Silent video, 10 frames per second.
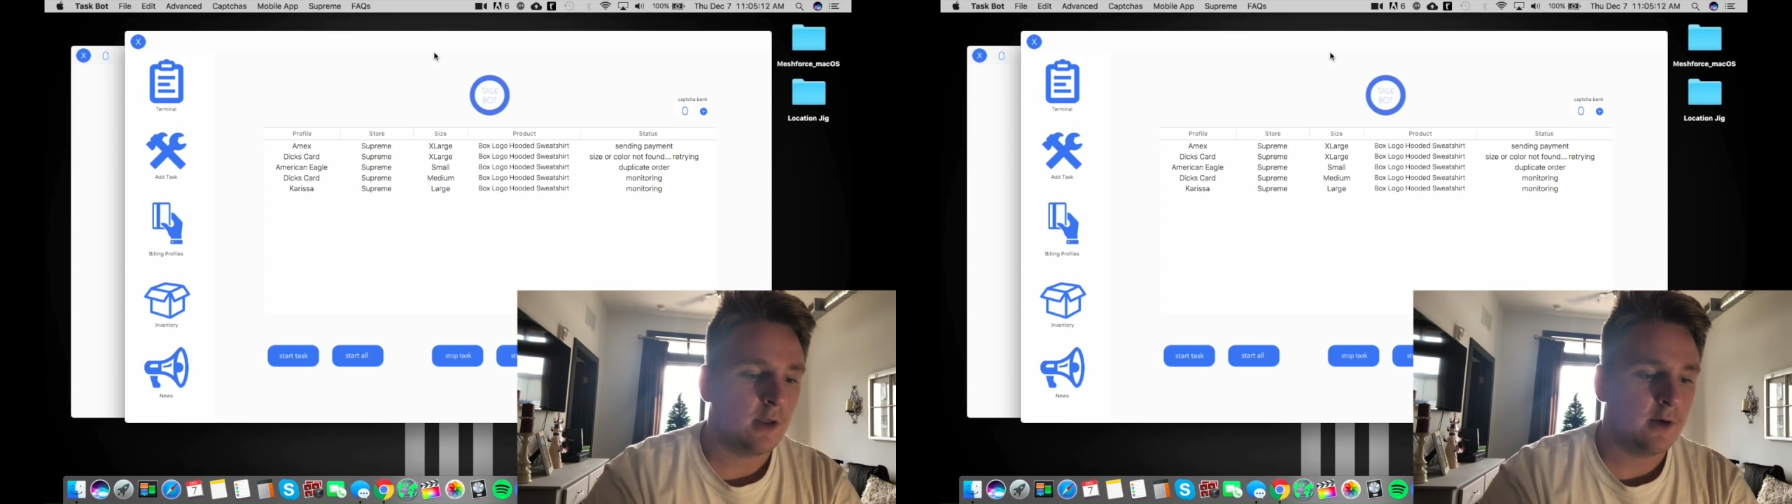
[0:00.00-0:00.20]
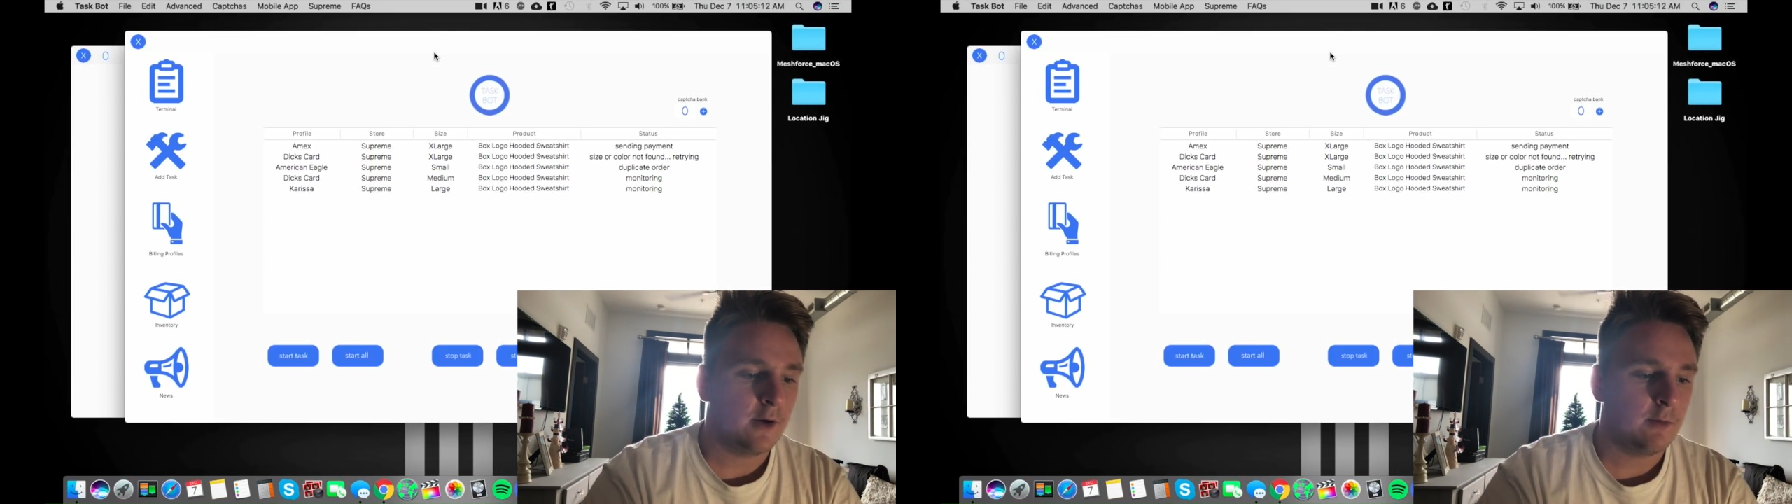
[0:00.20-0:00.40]
a
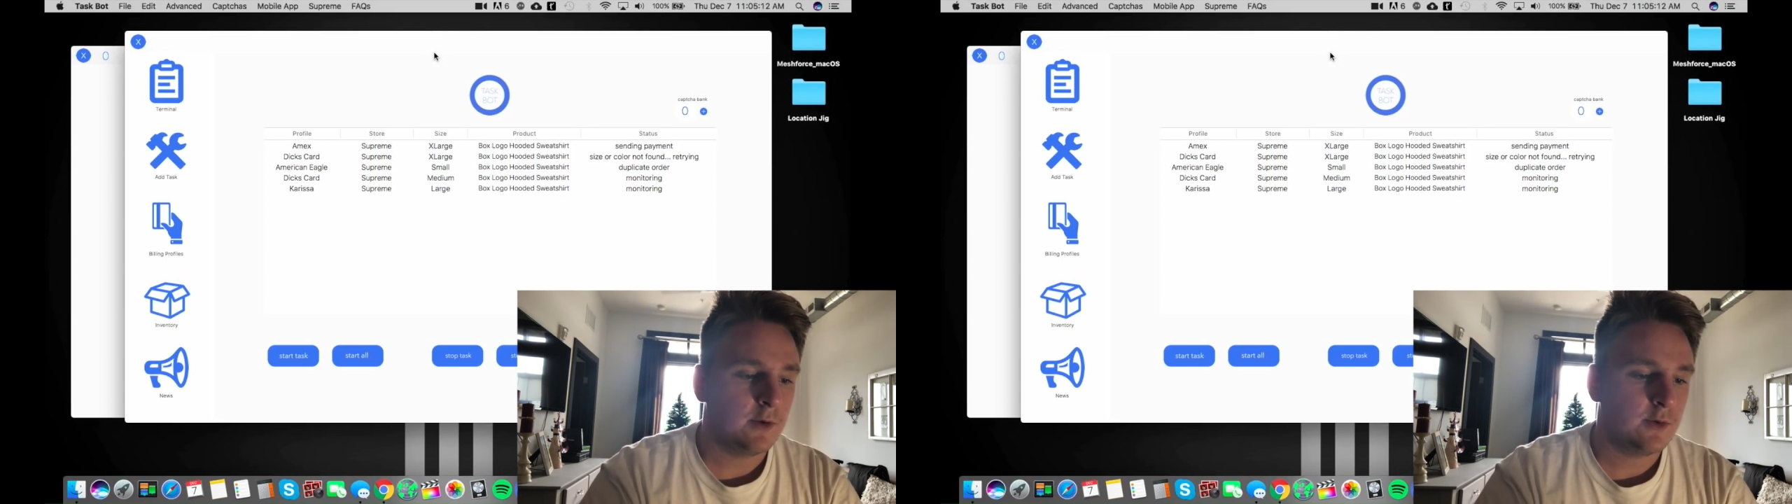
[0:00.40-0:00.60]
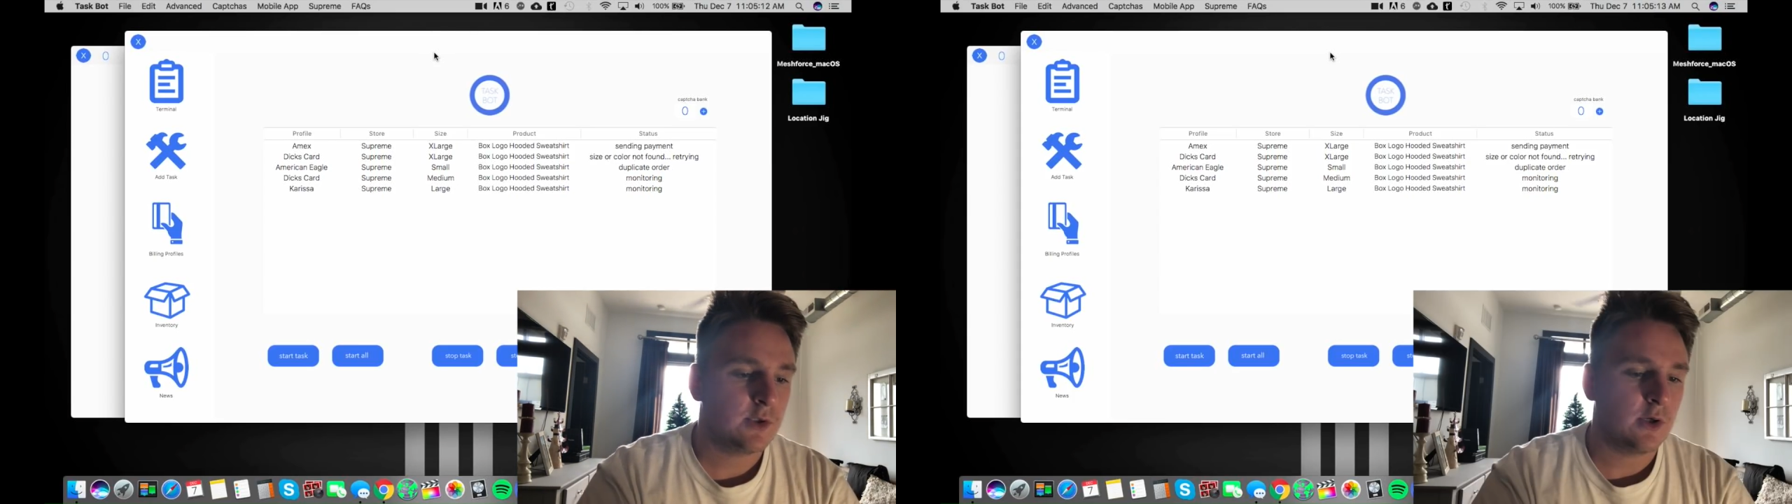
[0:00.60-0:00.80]
lot of
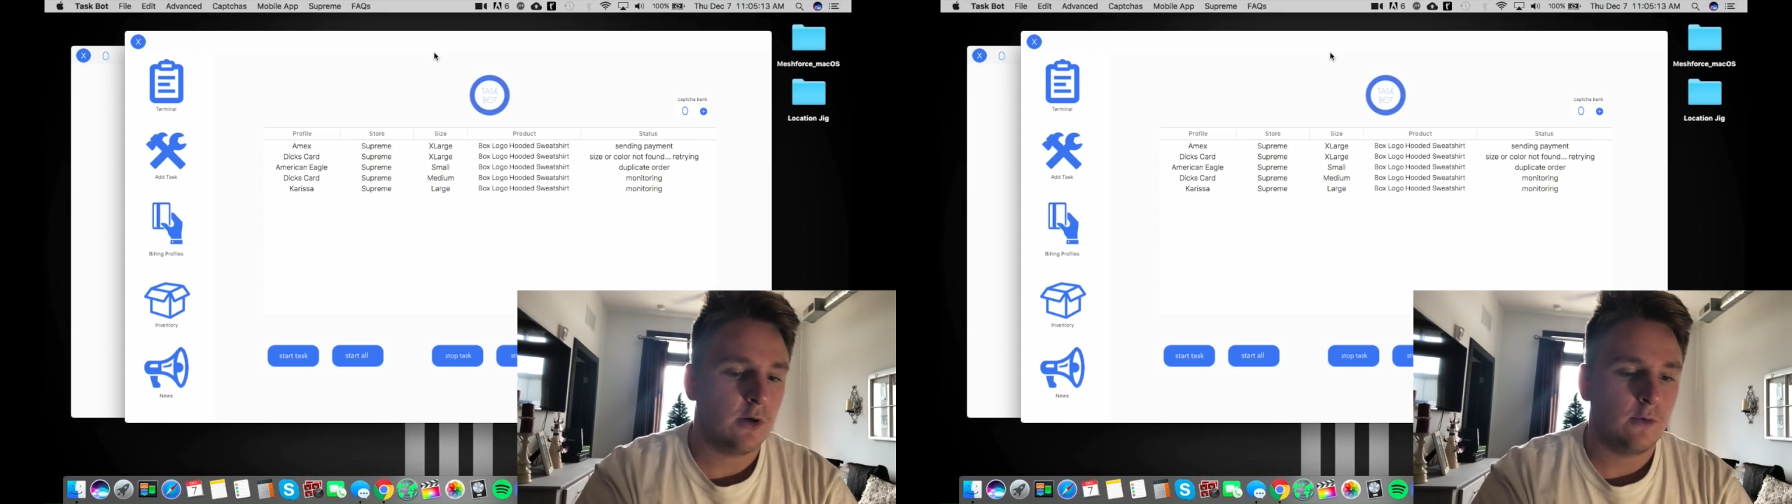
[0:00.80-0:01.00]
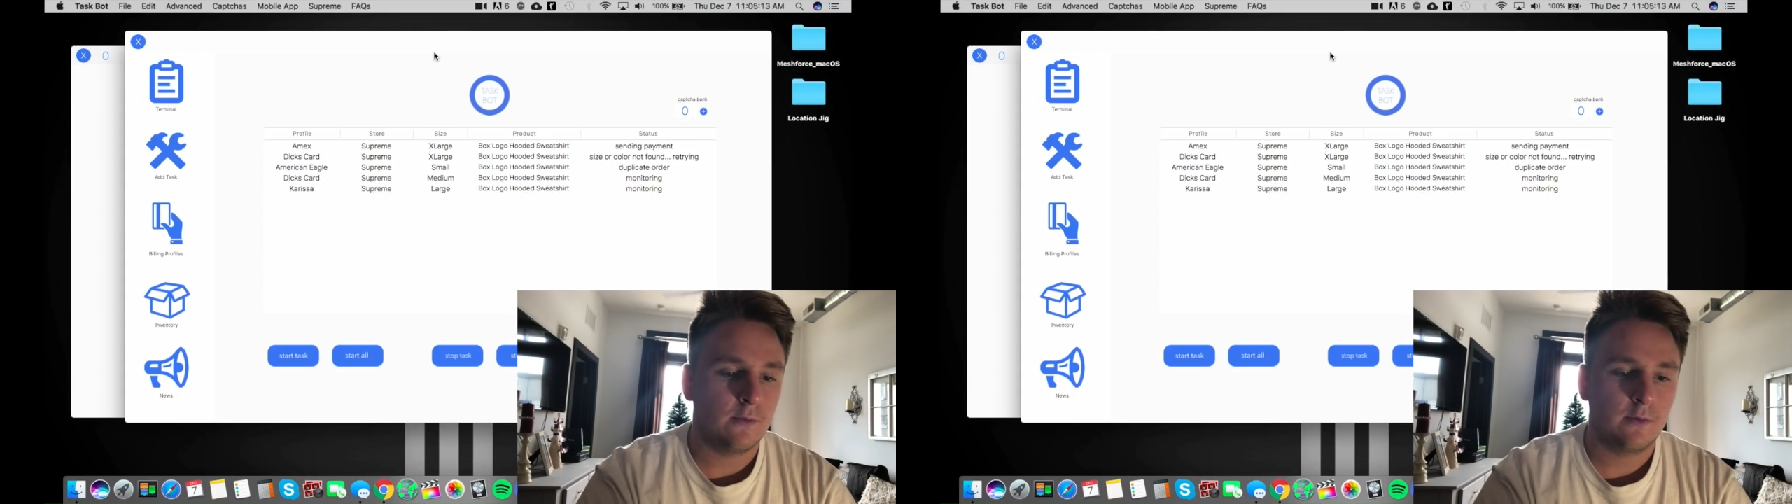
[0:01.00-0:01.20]
W's,
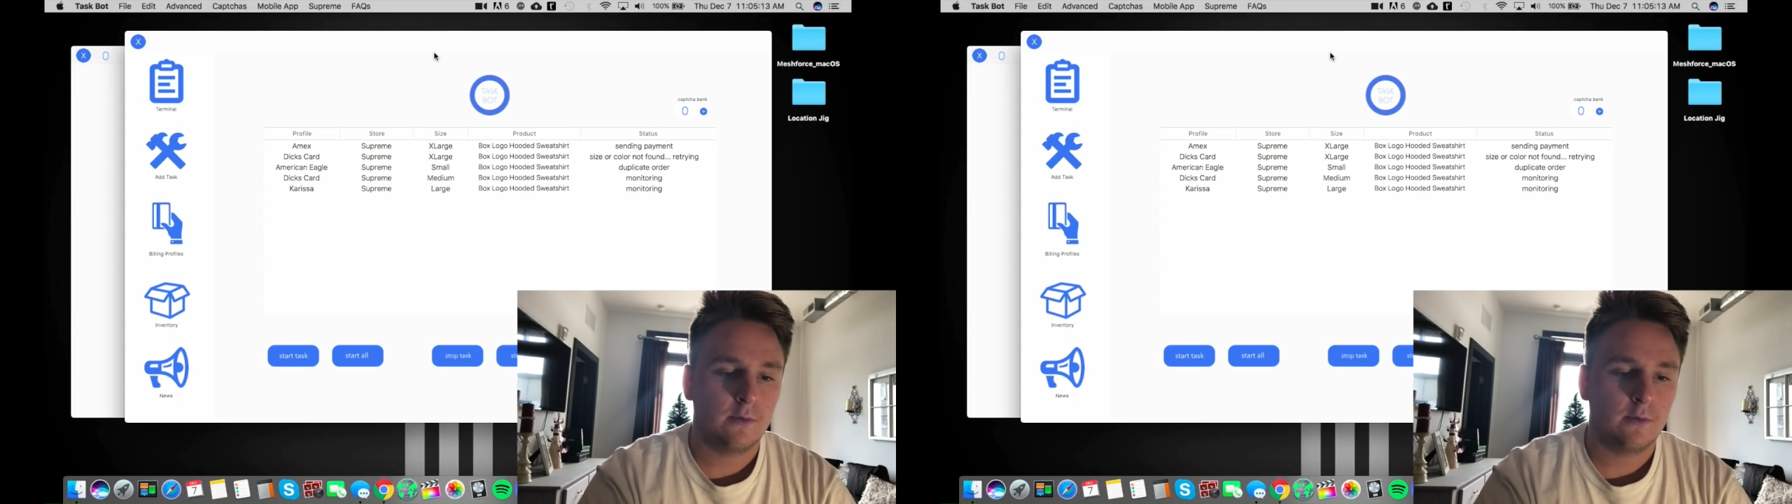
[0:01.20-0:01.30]
so